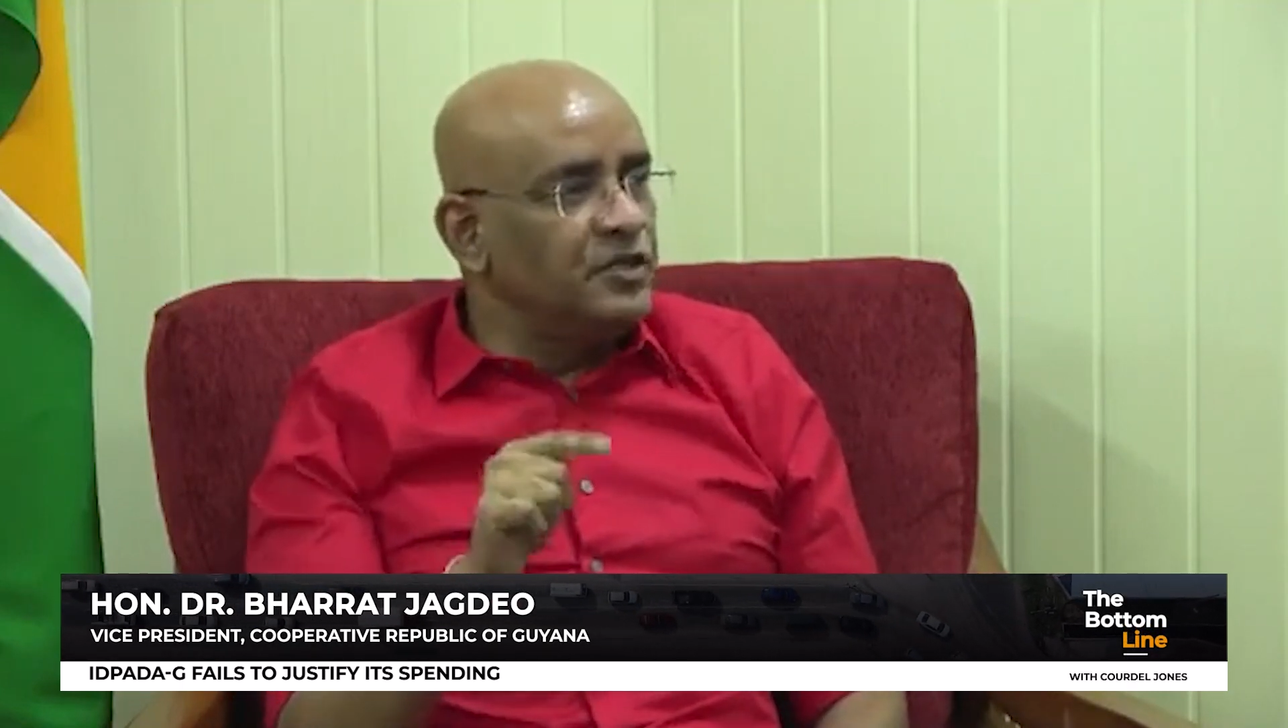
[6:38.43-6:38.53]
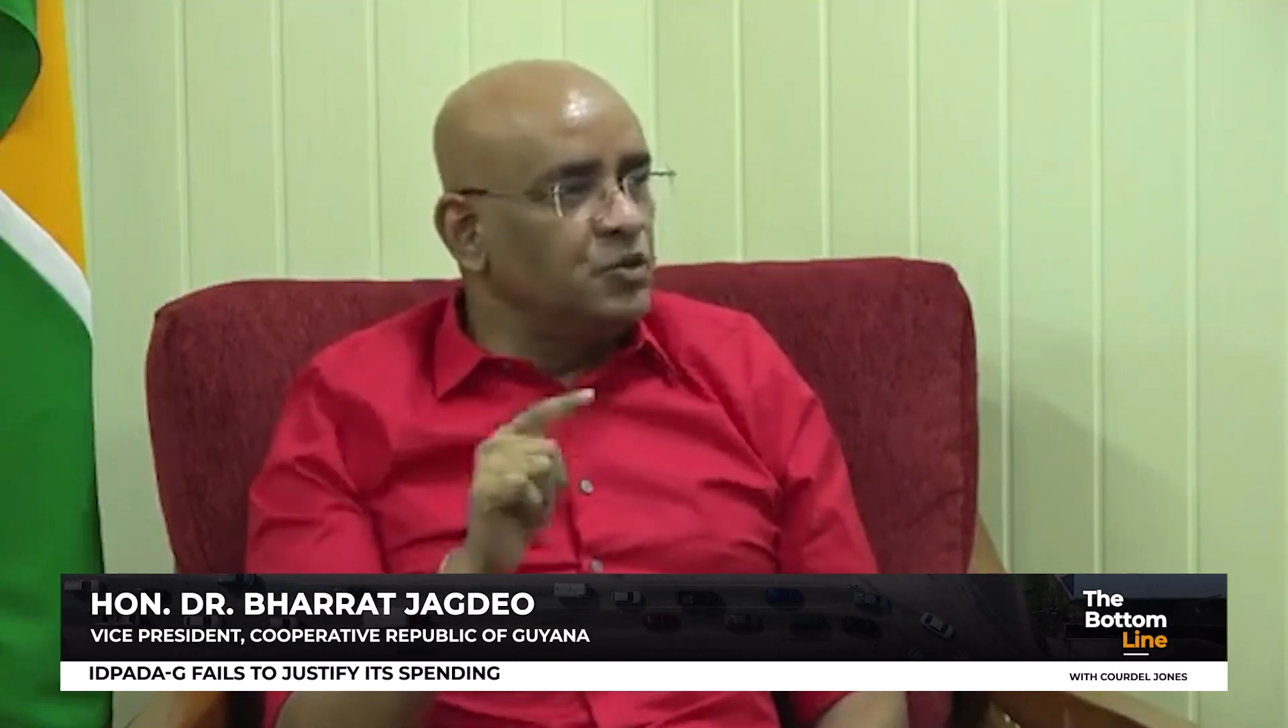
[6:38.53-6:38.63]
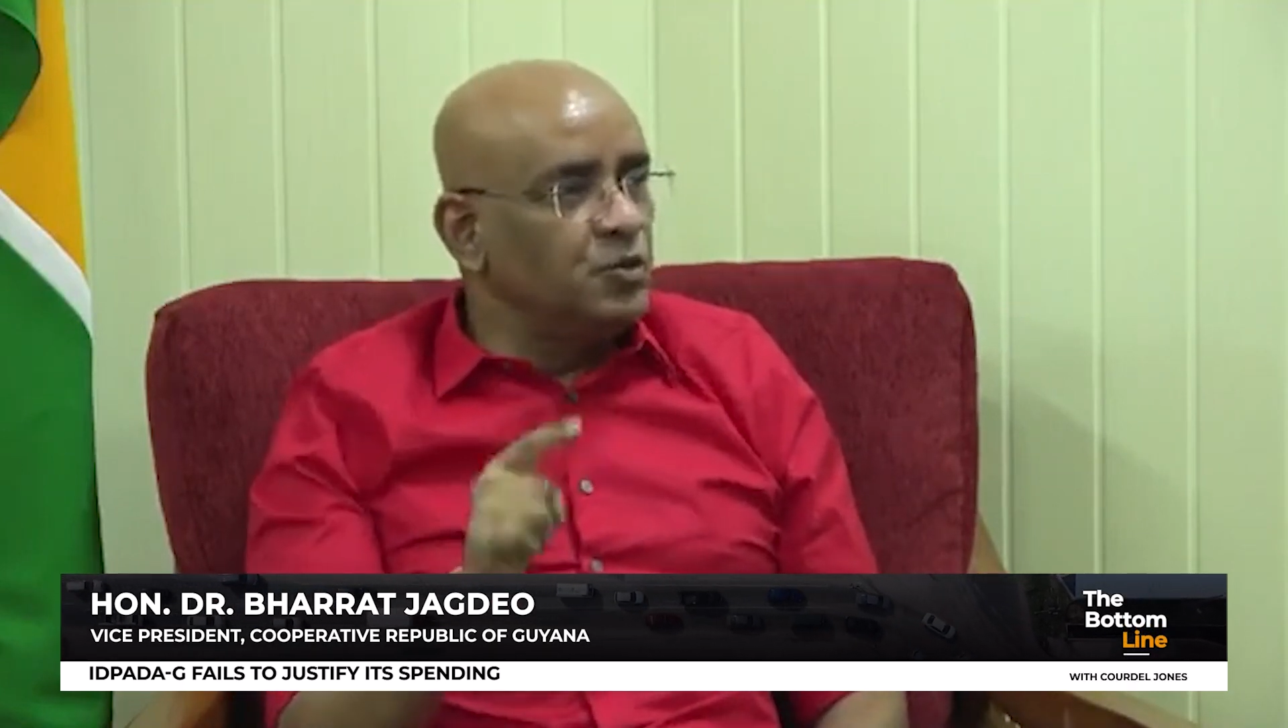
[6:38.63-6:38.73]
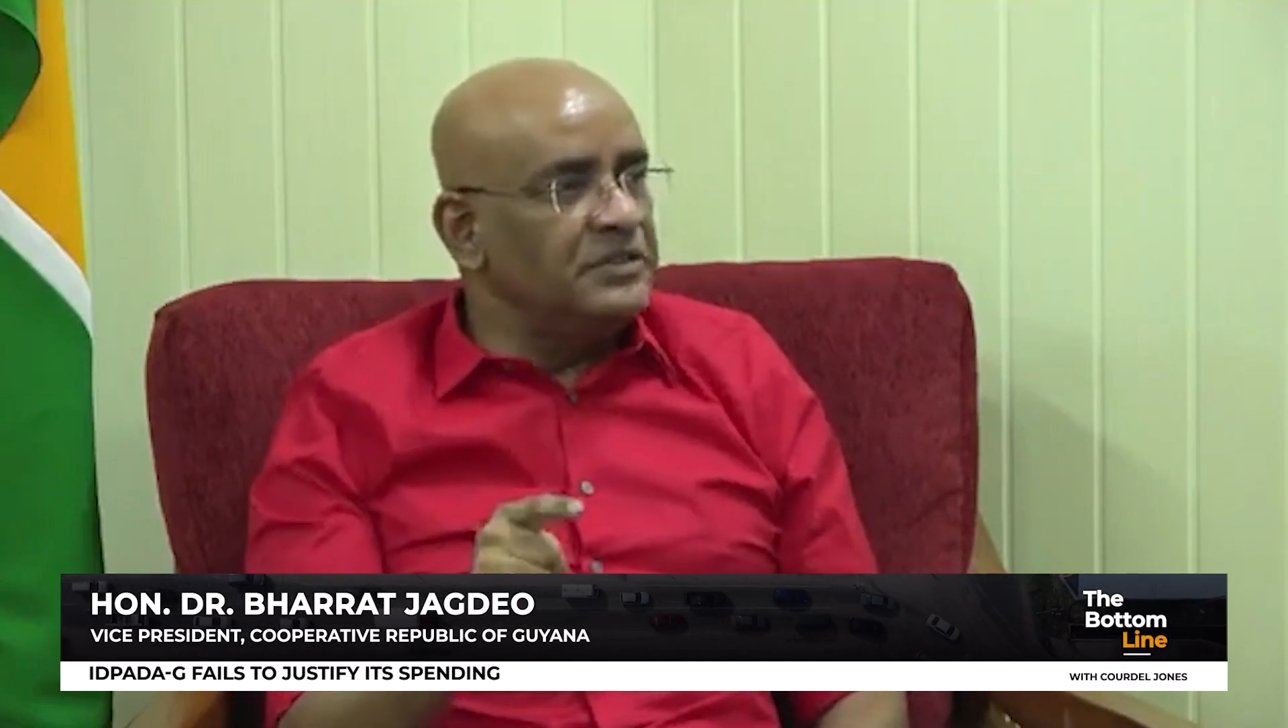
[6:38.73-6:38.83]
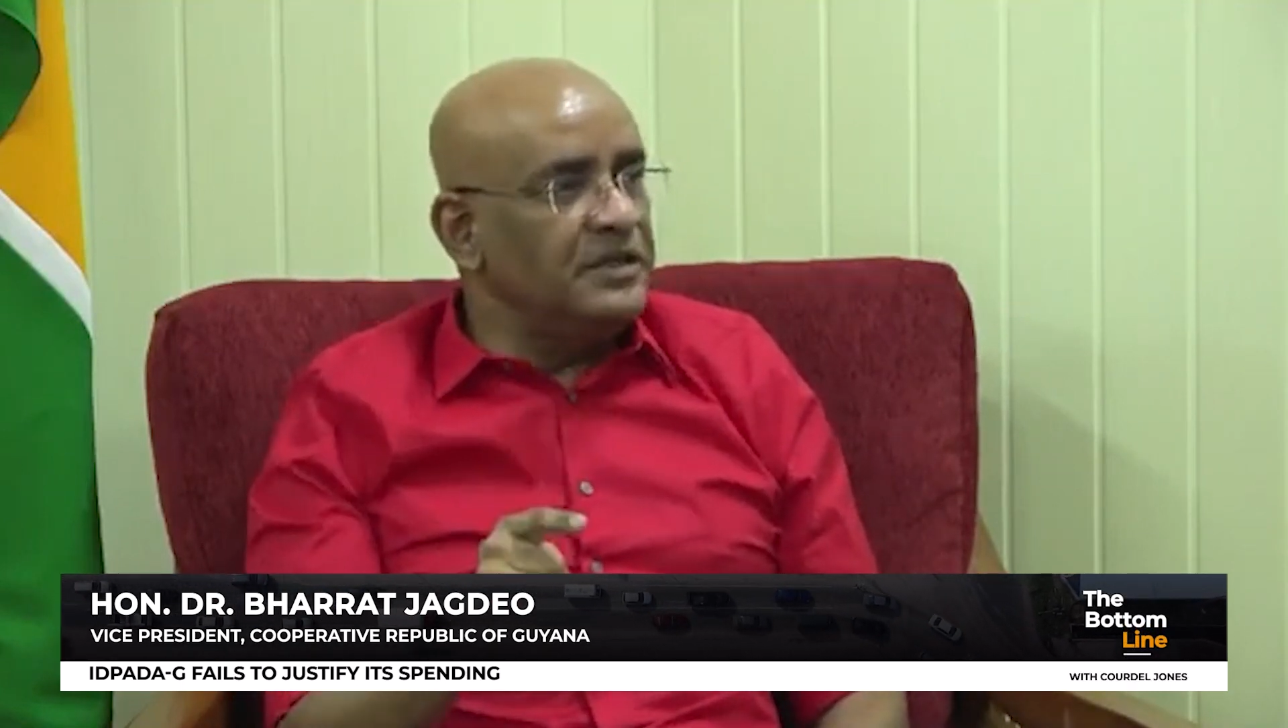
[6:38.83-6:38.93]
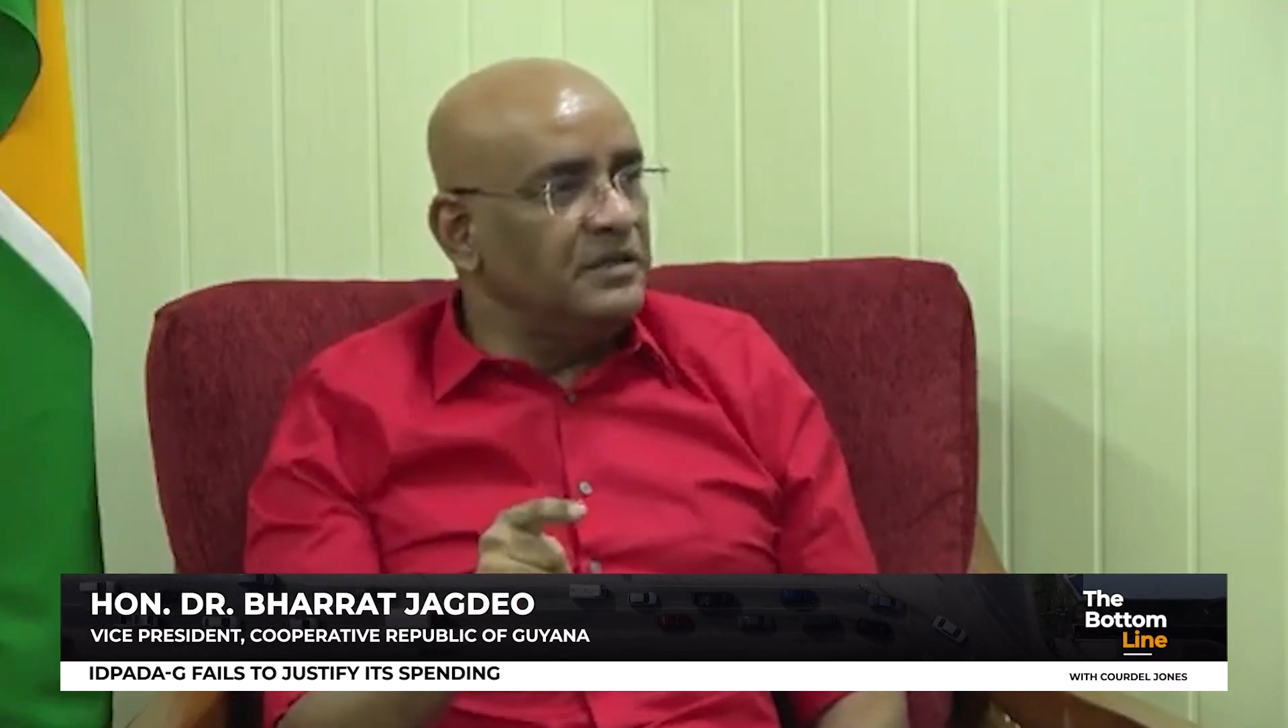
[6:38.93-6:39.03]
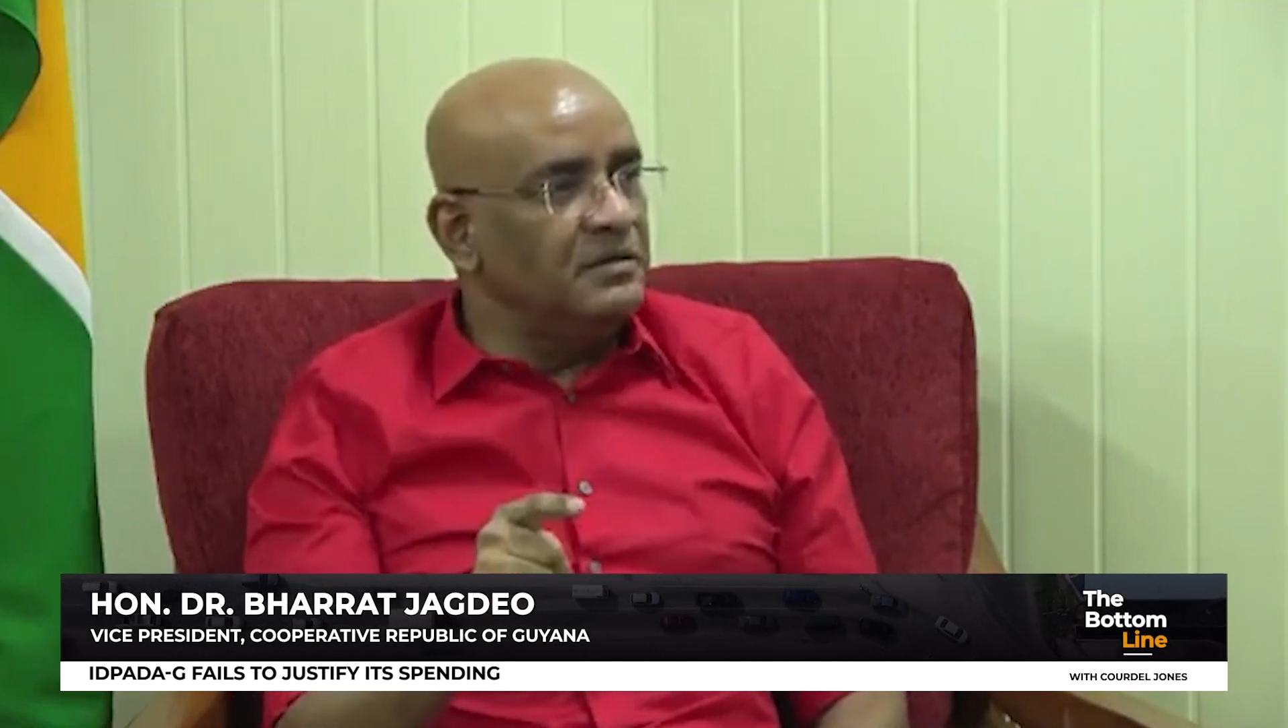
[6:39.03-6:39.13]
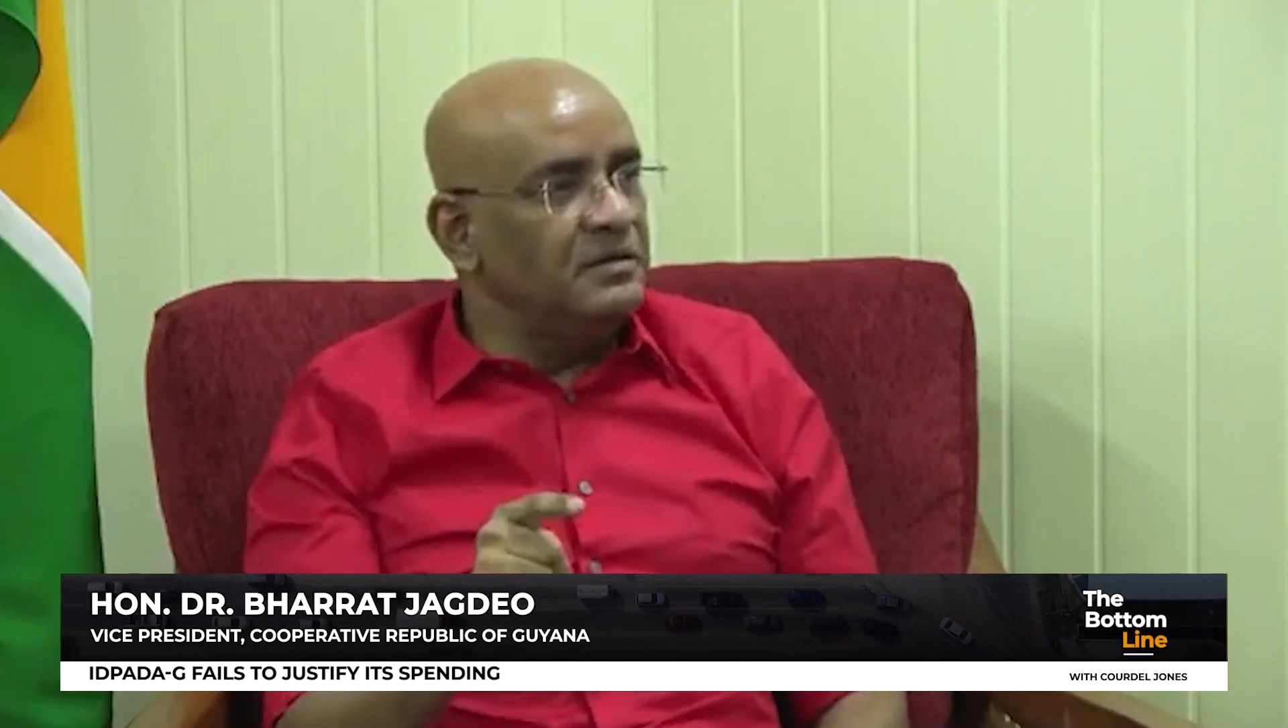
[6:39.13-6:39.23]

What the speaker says: duty